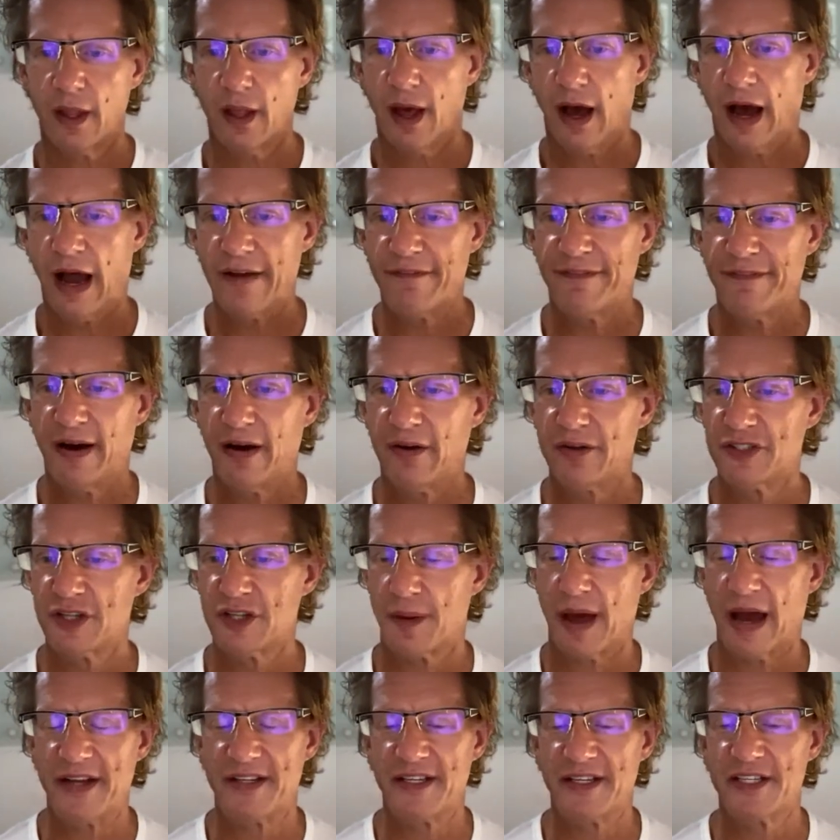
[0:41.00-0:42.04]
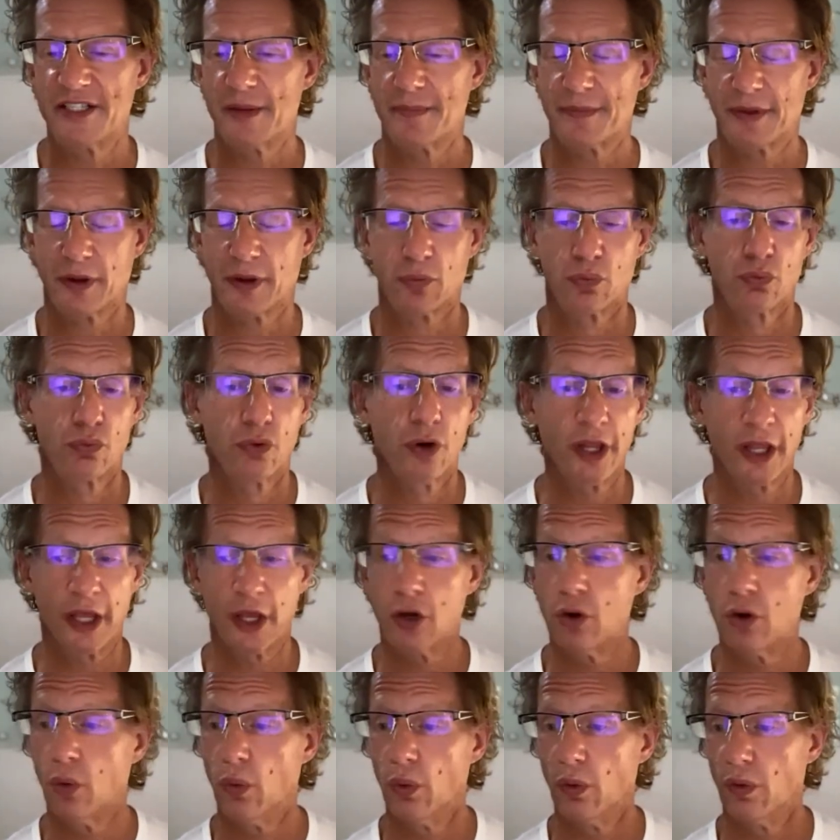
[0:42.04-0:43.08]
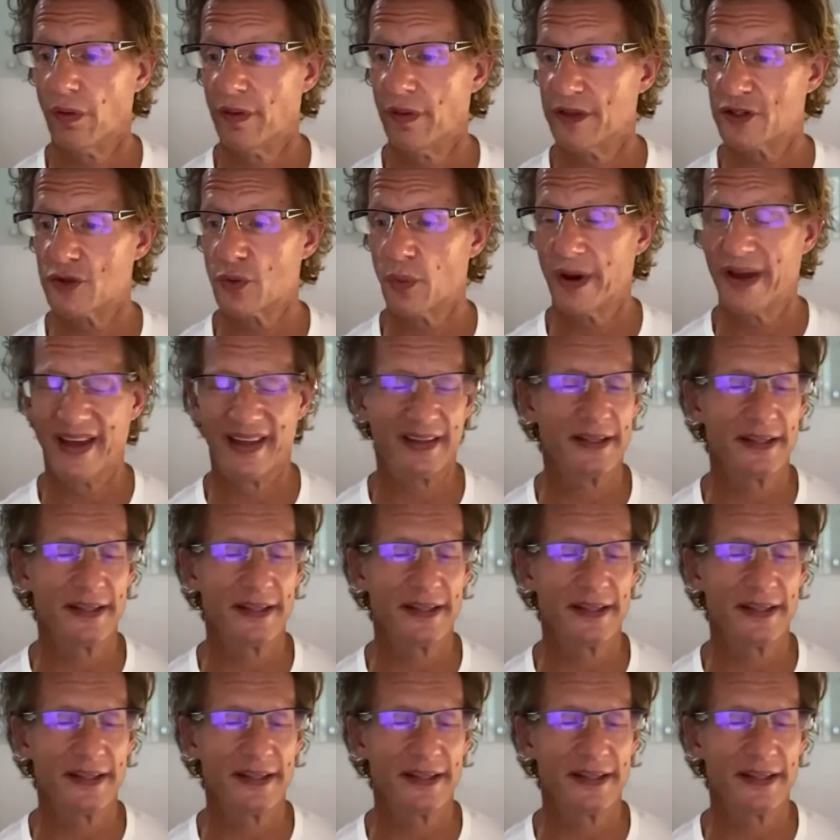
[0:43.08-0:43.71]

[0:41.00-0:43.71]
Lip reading: I did something really cool this week.